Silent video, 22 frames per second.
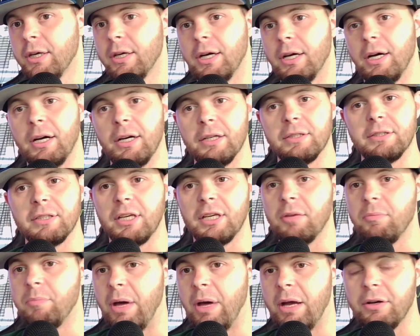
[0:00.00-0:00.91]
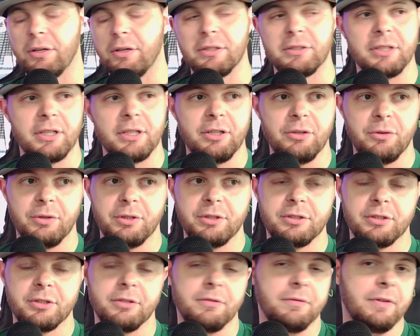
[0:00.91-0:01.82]
to get better, continuing
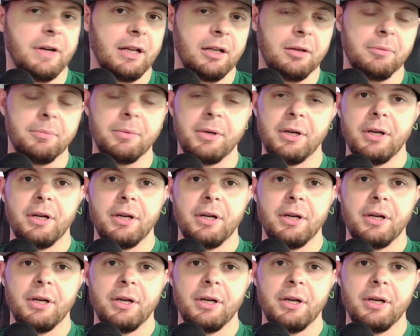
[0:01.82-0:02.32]
to develop